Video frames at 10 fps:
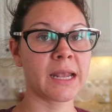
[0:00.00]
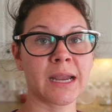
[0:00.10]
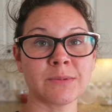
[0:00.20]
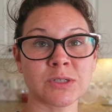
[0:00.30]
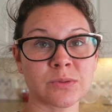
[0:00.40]
and
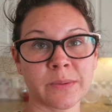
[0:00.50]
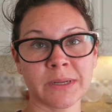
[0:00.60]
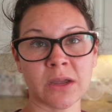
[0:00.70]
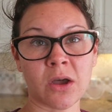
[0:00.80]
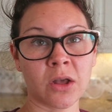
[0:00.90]
I'm just
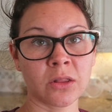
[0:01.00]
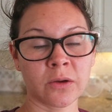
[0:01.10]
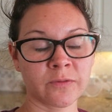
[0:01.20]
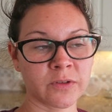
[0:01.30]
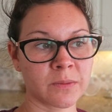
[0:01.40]
rubbing it all
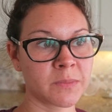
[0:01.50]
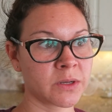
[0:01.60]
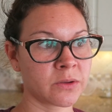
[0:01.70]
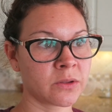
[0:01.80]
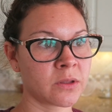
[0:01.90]
over the
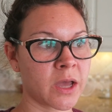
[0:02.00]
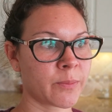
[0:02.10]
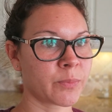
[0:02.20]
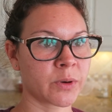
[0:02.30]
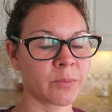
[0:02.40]
middle,
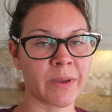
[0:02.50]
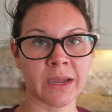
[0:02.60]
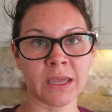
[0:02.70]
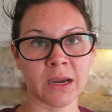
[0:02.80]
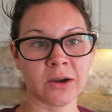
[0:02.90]
upper
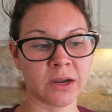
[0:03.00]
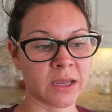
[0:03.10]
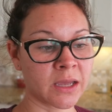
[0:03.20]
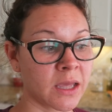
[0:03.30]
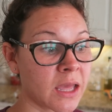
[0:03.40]
back
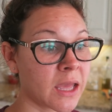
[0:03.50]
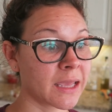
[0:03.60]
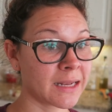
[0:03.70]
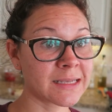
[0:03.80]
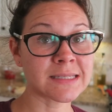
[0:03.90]
area.
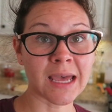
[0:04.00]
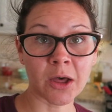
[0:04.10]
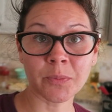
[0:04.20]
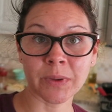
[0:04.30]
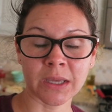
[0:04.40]
It is
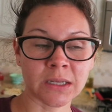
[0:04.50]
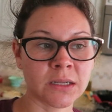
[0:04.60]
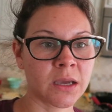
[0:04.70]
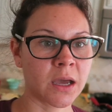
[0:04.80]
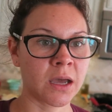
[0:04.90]
helping.
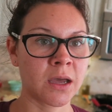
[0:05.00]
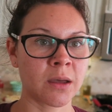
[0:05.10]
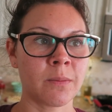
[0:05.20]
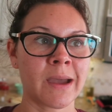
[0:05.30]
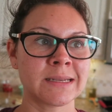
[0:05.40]

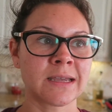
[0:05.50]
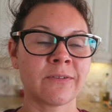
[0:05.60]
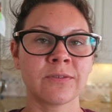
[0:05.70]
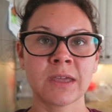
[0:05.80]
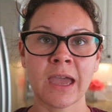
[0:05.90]
Um, I
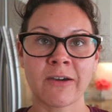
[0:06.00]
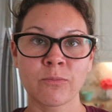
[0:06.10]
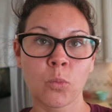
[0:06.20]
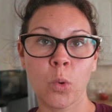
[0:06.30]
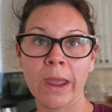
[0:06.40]
definitely have
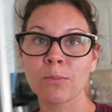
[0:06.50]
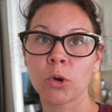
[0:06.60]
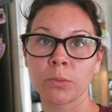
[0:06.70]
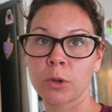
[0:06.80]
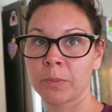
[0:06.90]
way
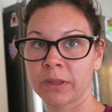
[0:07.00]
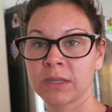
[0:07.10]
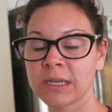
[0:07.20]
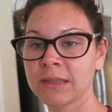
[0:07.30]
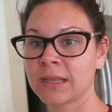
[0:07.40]
more
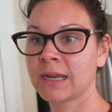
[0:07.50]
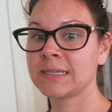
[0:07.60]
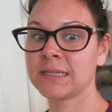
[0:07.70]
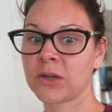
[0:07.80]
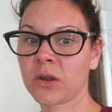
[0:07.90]
mobility than I
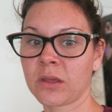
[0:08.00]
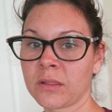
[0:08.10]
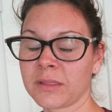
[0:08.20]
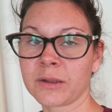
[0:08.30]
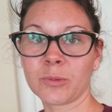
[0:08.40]
did a
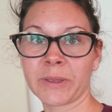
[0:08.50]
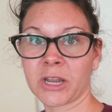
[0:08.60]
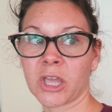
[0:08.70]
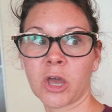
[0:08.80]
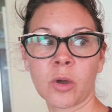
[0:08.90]
little bit
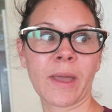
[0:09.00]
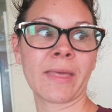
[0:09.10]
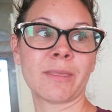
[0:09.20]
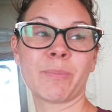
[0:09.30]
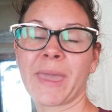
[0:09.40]
ago,
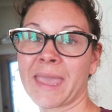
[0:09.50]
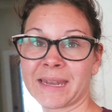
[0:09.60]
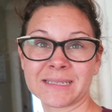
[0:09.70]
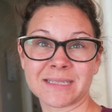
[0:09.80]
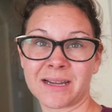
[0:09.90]
and the
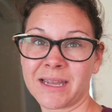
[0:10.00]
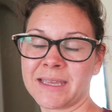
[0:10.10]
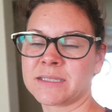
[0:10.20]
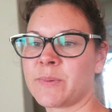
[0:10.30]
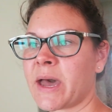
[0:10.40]
pain is not
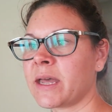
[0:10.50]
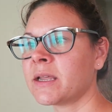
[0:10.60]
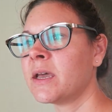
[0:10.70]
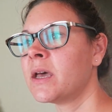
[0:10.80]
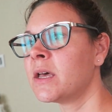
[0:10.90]
as bad.
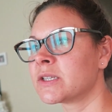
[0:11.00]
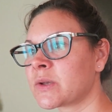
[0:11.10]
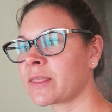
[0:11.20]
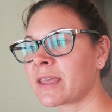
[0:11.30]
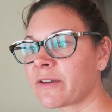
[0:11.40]

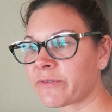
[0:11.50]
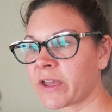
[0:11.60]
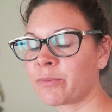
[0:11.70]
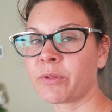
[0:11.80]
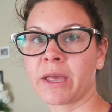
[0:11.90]
So I think if
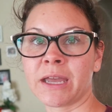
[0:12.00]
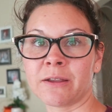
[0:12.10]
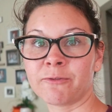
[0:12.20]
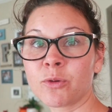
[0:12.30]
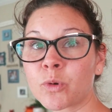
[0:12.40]
I apply it
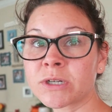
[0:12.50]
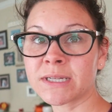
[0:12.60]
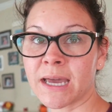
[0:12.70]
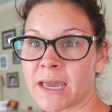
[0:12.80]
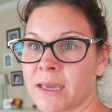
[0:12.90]
a few more
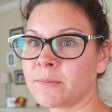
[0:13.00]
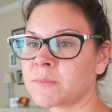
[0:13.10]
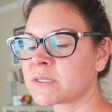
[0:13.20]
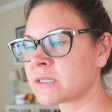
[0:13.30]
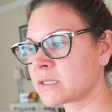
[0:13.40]

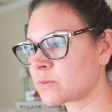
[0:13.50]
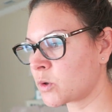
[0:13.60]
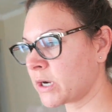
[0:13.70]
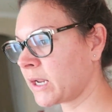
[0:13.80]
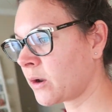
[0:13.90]
times this
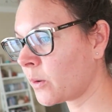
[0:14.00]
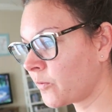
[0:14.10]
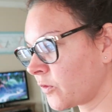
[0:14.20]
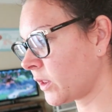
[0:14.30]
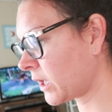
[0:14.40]
morning,
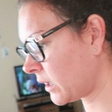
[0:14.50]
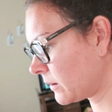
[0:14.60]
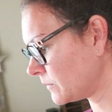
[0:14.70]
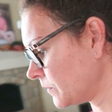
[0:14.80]
hopefully